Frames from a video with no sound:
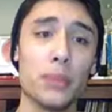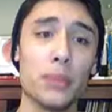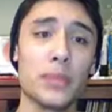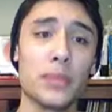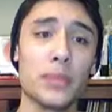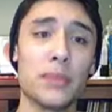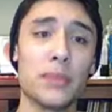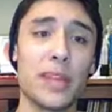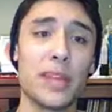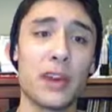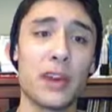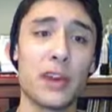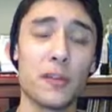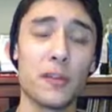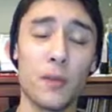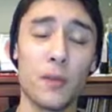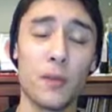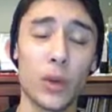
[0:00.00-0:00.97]
brings me down
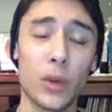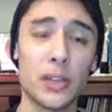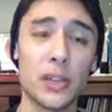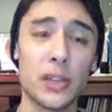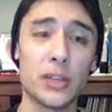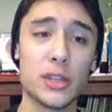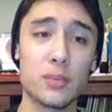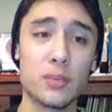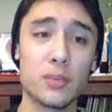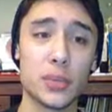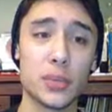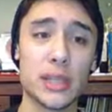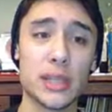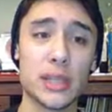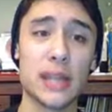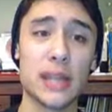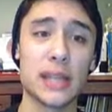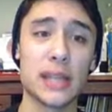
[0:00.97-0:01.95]
to
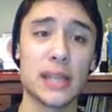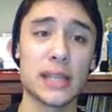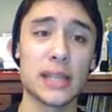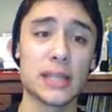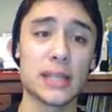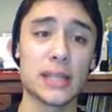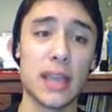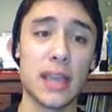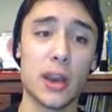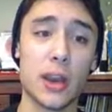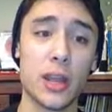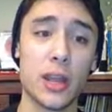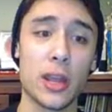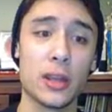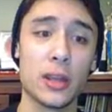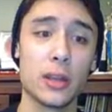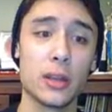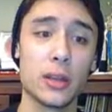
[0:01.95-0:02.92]
42%. That's scary.